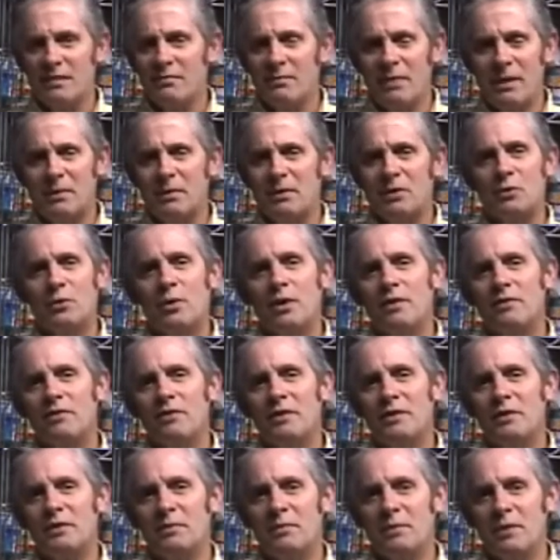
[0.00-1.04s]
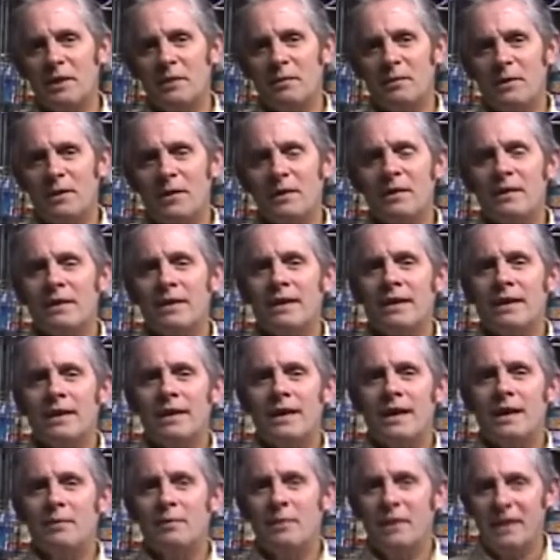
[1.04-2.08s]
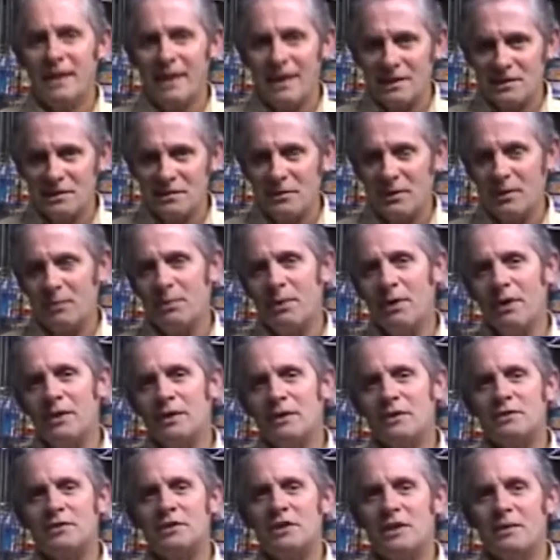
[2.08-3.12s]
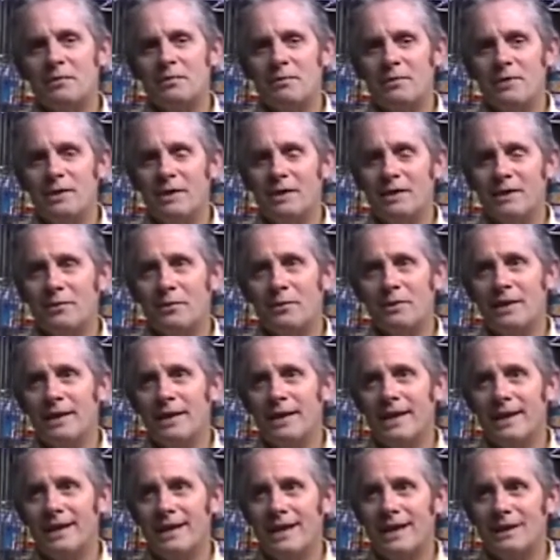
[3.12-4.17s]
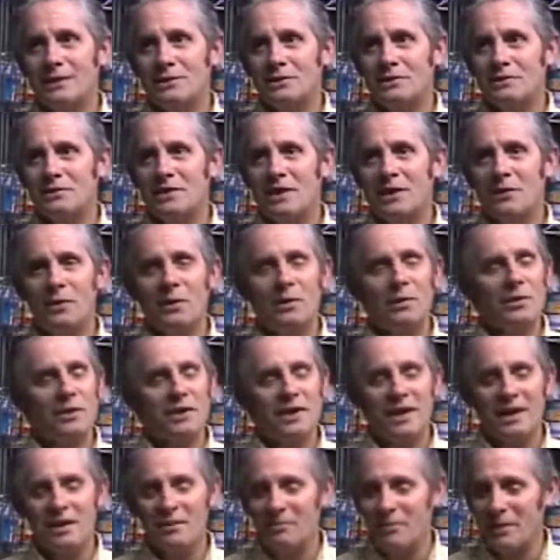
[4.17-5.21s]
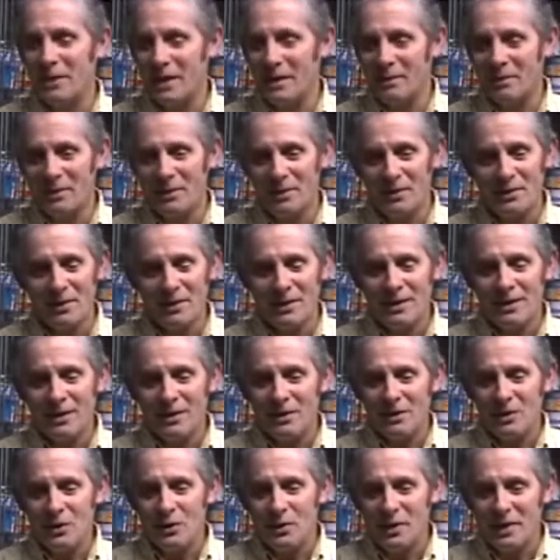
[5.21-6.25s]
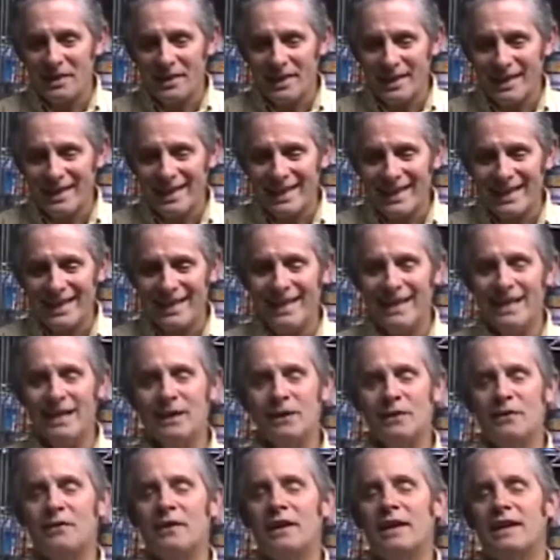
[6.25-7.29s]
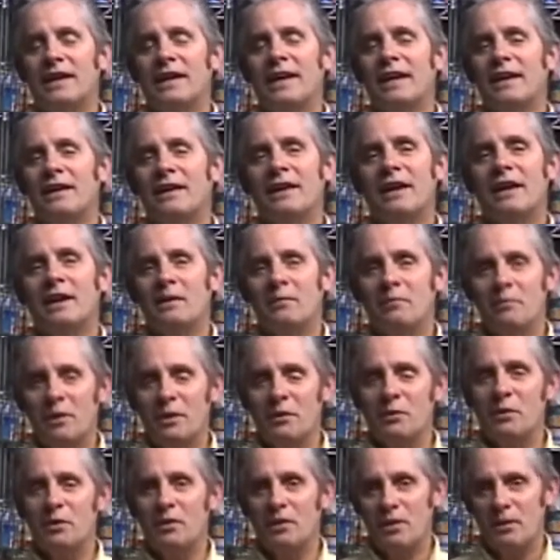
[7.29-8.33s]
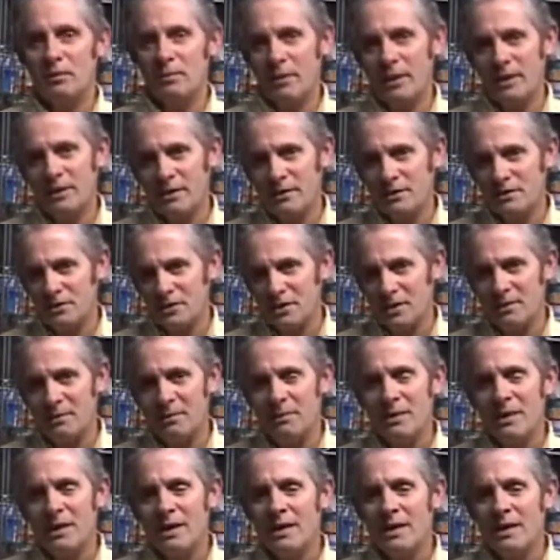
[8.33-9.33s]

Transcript: of maybe 1,200 people because of our partnership. And really, I should say we would not have been able to do anything near that had not it been with our partnership